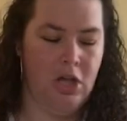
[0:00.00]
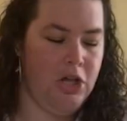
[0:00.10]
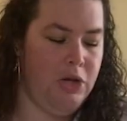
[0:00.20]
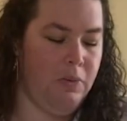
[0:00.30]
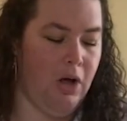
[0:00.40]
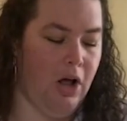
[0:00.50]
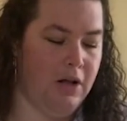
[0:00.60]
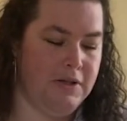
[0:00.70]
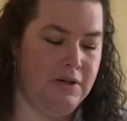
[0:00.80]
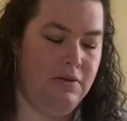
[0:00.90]
You will
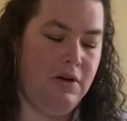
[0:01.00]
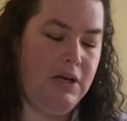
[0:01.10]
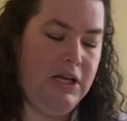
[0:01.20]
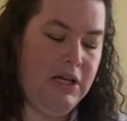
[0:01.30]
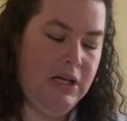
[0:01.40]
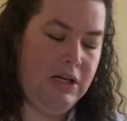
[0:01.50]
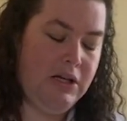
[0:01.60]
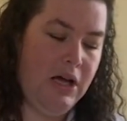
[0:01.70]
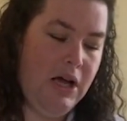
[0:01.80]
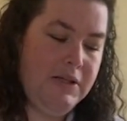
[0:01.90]
also need
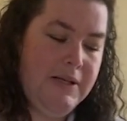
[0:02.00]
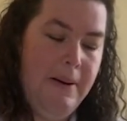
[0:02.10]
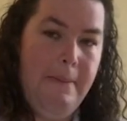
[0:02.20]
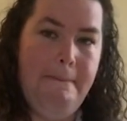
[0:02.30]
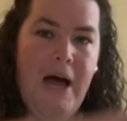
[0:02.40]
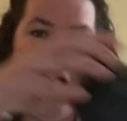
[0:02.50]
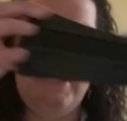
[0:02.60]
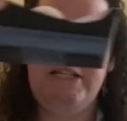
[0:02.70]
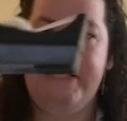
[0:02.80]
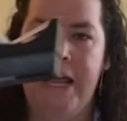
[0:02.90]
some
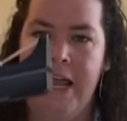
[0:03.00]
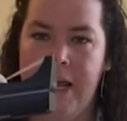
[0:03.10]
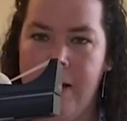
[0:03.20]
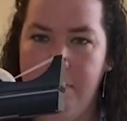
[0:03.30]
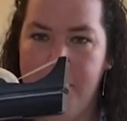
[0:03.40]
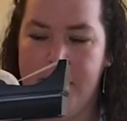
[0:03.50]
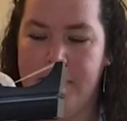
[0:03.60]
tape,